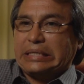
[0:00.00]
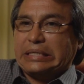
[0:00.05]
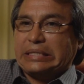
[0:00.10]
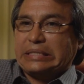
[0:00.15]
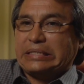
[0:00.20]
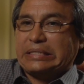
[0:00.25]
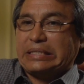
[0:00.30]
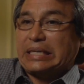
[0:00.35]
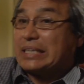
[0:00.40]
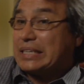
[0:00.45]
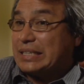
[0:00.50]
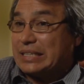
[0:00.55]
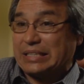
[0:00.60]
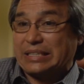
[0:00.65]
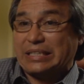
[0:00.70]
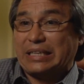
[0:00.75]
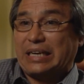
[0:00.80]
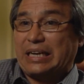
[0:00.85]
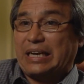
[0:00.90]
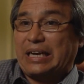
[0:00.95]

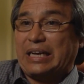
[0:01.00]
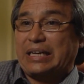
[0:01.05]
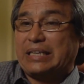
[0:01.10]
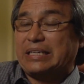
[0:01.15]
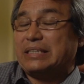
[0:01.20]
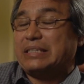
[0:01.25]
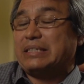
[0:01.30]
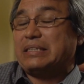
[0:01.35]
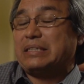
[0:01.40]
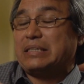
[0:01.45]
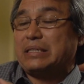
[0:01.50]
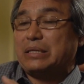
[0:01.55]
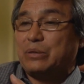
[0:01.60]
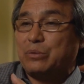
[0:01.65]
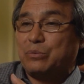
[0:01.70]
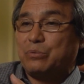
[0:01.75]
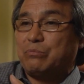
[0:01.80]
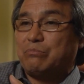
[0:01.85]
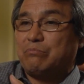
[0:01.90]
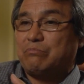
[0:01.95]
Secondly, I
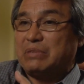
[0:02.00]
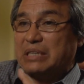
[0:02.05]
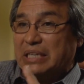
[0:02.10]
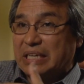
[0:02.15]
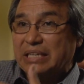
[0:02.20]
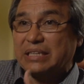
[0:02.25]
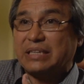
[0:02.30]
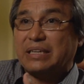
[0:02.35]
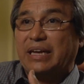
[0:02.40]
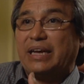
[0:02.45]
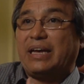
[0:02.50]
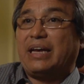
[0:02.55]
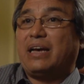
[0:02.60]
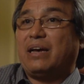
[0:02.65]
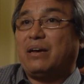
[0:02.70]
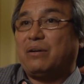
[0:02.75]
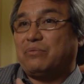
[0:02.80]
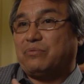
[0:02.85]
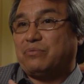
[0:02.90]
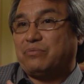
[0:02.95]
need to
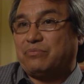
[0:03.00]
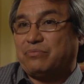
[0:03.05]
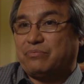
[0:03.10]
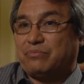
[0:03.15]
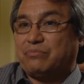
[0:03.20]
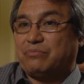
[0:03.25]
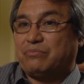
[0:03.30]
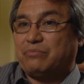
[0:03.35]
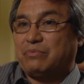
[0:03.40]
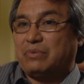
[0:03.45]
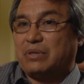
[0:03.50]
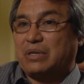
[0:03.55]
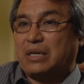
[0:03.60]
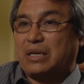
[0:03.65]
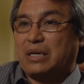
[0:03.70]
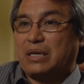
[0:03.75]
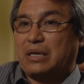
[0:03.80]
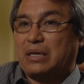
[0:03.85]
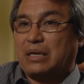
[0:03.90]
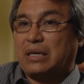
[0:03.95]
have
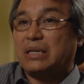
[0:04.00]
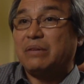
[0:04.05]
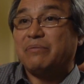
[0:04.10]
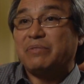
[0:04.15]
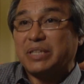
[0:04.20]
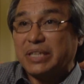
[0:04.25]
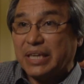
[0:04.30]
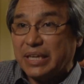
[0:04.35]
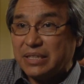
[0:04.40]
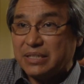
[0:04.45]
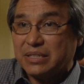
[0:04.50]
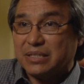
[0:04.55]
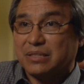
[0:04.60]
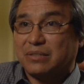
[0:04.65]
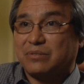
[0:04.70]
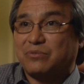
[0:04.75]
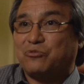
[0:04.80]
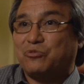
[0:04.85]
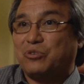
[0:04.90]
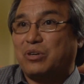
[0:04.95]
an invitation
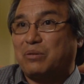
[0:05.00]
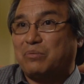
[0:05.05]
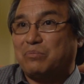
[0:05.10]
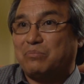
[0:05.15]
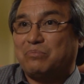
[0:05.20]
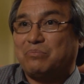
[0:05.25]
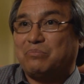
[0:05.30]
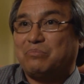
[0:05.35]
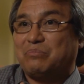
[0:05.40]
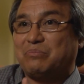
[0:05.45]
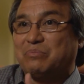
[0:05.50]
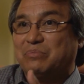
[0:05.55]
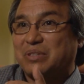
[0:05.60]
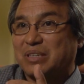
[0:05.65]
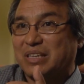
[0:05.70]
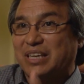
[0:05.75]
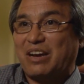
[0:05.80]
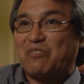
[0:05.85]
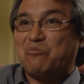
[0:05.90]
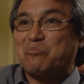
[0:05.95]
from the
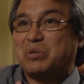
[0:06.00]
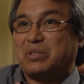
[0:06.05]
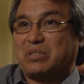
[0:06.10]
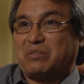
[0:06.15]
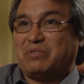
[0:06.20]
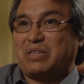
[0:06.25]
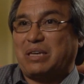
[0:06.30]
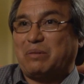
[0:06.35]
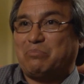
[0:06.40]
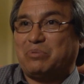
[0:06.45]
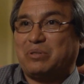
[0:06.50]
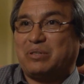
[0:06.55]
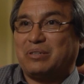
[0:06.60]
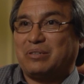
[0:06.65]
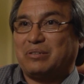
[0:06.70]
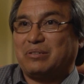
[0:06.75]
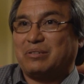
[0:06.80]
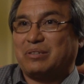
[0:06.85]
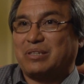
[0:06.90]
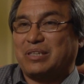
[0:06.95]
government of that
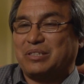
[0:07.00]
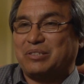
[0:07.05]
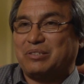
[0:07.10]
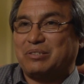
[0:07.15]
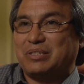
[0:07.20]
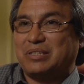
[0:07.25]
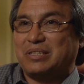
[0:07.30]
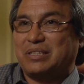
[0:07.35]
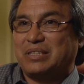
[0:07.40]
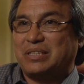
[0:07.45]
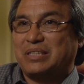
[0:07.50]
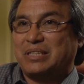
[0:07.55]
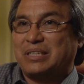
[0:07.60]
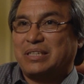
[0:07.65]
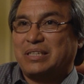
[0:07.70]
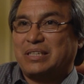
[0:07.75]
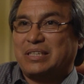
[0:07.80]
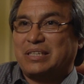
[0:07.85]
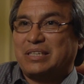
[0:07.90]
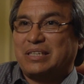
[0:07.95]
particular country.
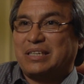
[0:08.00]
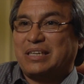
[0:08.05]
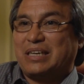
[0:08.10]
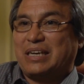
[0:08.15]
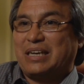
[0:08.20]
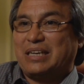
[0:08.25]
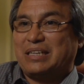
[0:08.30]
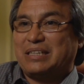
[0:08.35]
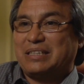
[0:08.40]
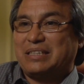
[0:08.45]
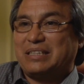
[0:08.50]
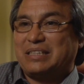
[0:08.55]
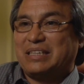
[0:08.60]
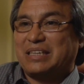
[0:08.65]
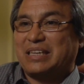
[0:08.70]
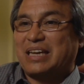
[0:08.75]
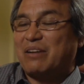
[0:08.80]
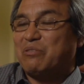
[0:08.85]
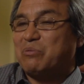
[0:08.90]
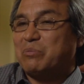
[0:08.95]
The
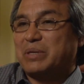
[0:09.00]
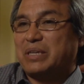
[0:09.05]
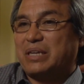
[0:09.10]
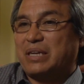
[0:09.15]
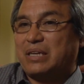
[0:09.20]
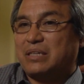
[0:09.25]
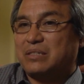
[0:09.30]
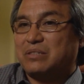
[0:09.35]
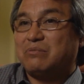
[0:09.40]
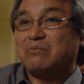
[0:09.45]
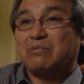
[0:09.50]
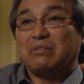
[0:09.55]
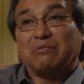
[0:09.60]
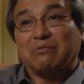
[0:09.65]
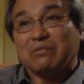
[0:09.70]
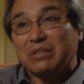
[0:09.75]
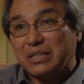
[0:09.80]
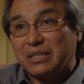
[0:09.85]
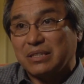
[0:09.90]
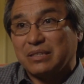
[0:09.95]
government has to
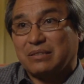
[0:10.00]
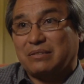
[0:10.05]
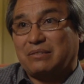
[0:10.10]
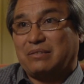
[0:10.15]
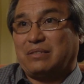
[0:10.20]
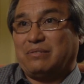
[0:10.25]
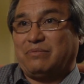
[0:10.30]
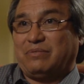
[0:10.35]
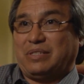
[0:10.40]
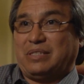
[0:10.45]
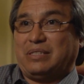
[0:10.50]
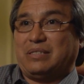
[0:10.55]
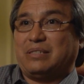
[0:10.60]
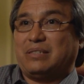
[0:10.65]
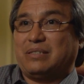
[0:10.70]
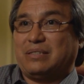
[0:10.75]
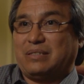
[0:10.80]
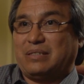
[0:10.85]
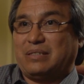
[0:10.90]
agree to the visit.